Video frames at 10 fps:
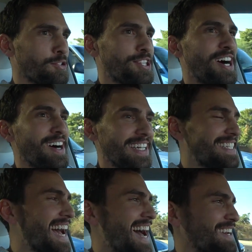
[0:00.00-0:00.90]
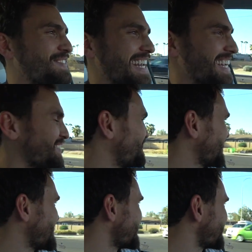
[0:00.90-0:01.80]
song and tag me,
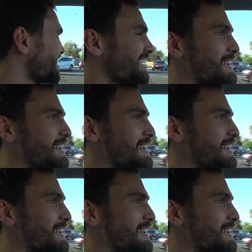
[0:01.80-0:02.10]
please.